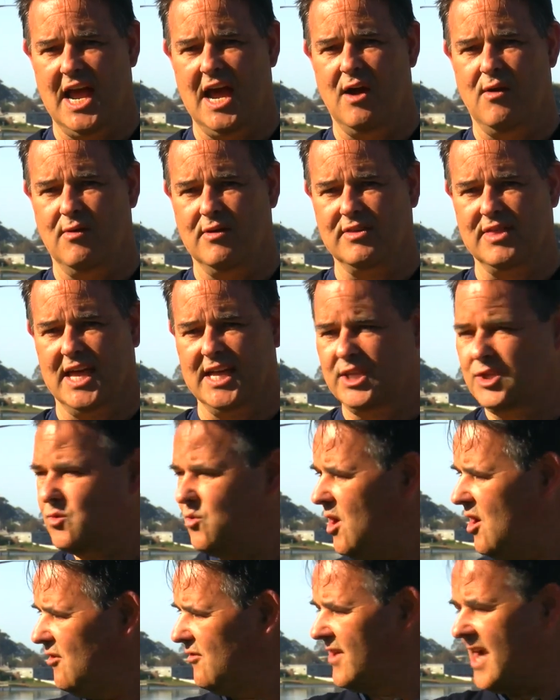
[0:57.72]
out with
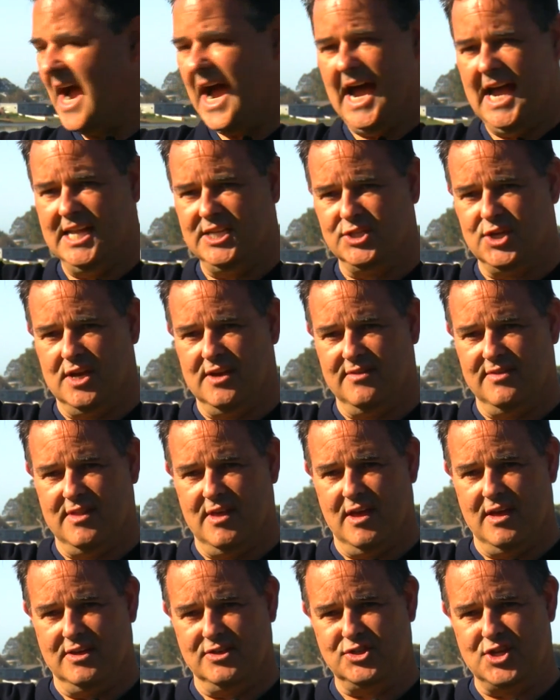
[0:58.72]
like 12 guys
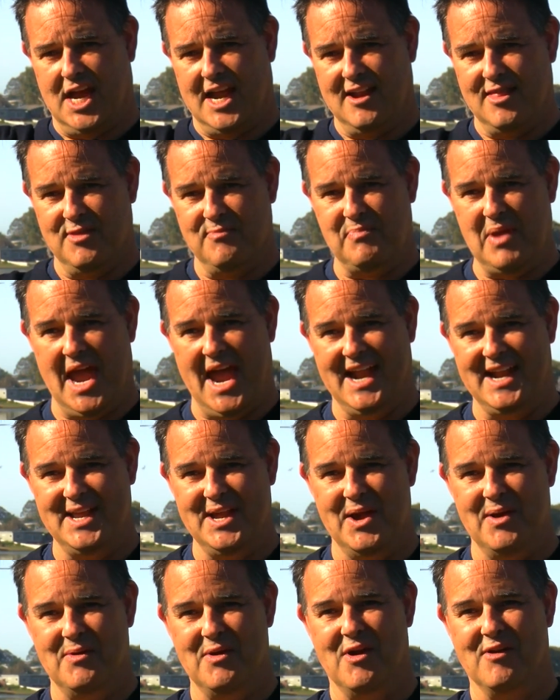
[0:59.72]
on the side of the
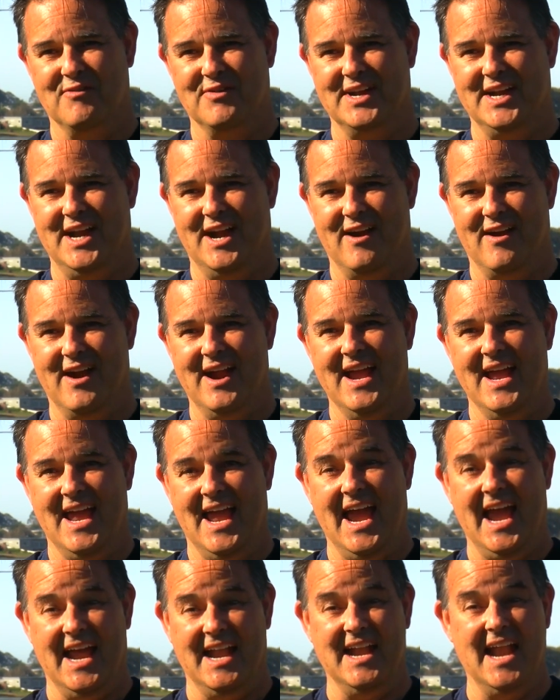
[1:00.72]
patio over here,
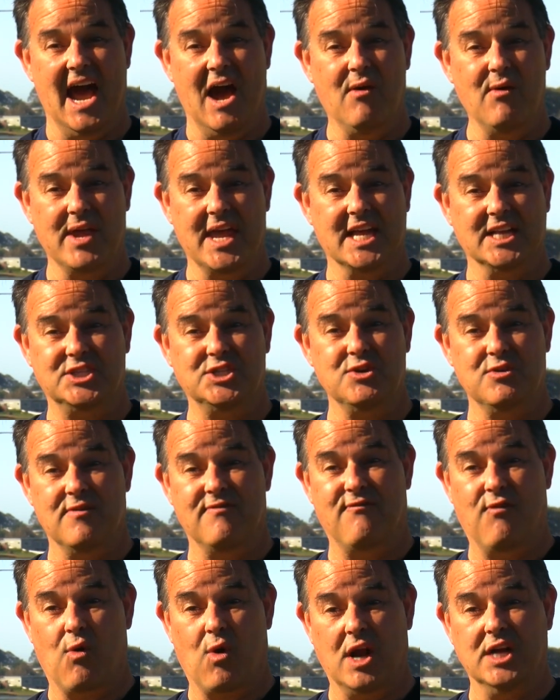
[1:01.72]
and now we get
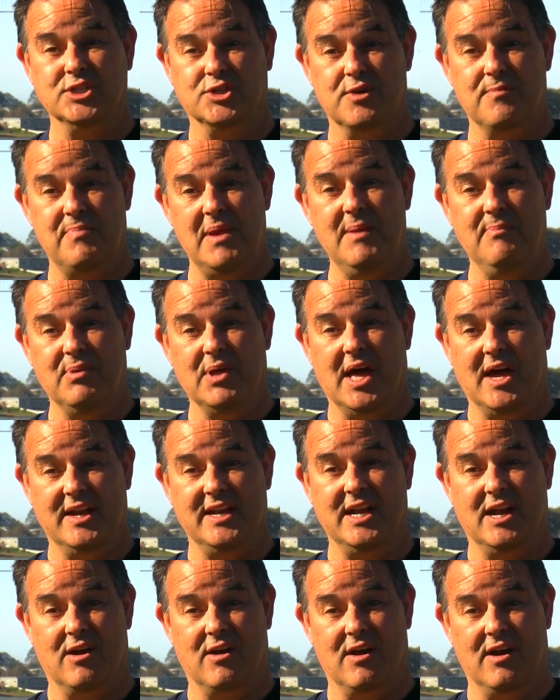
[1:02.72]
two to 400 people
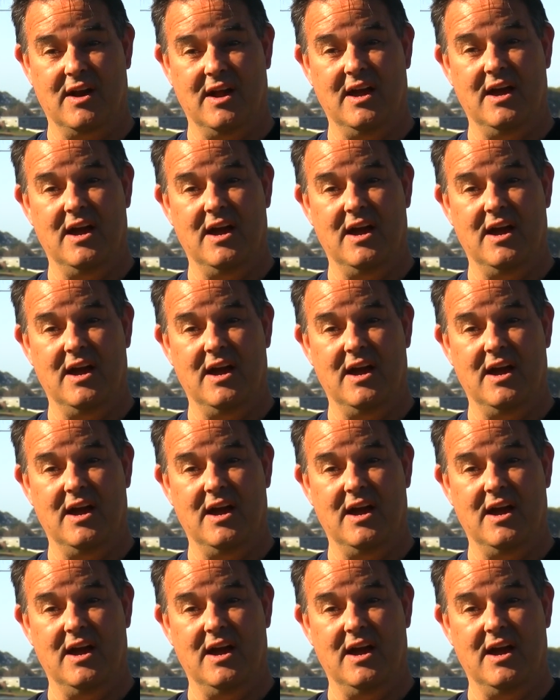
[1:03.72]
out here